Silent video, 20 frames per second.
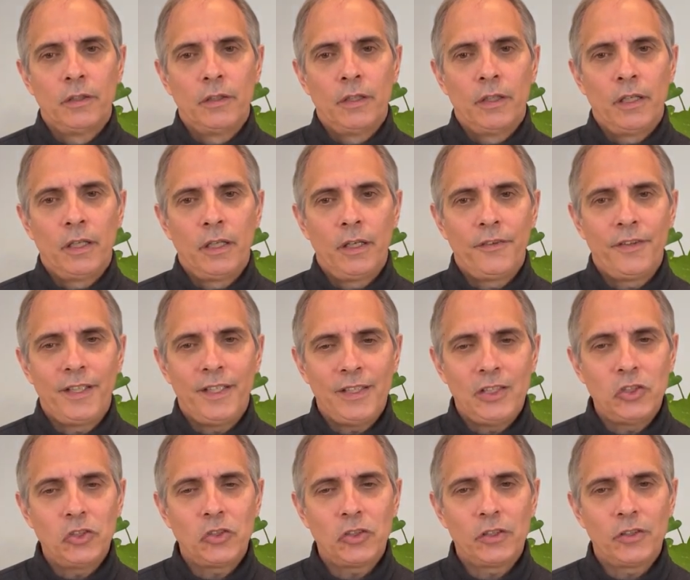the
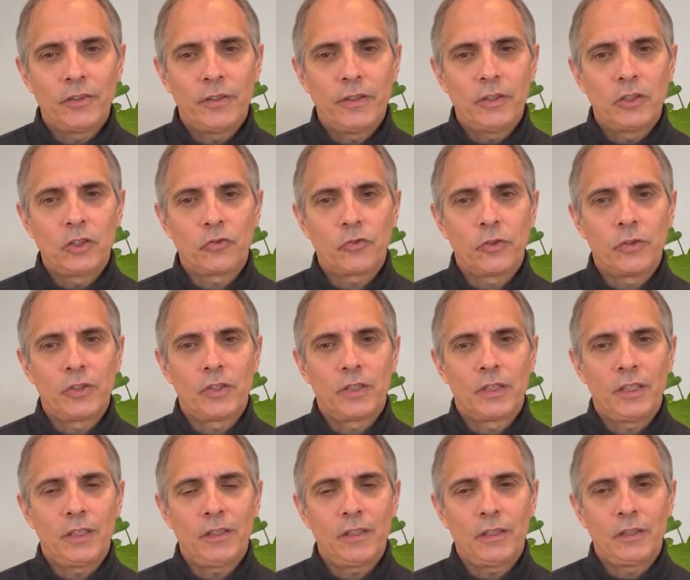easier it is for the
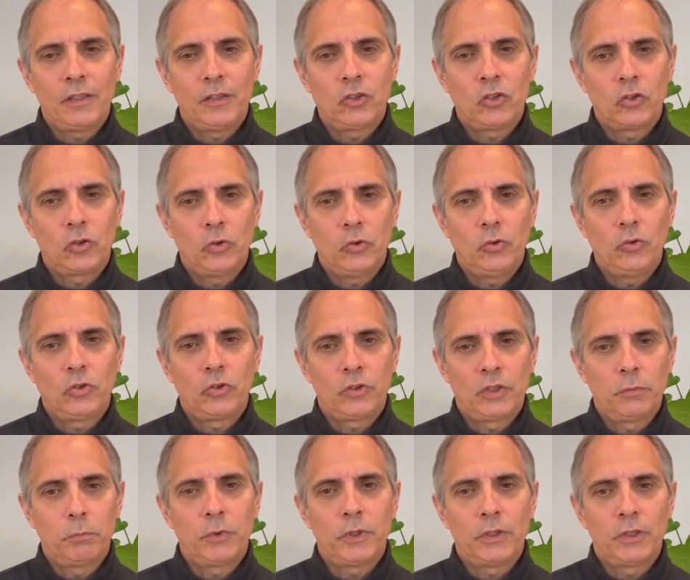tinnitus to
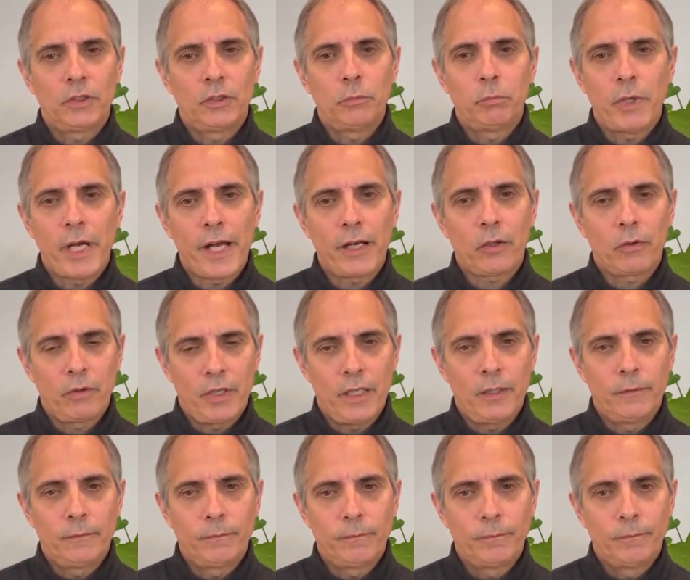slip into the background.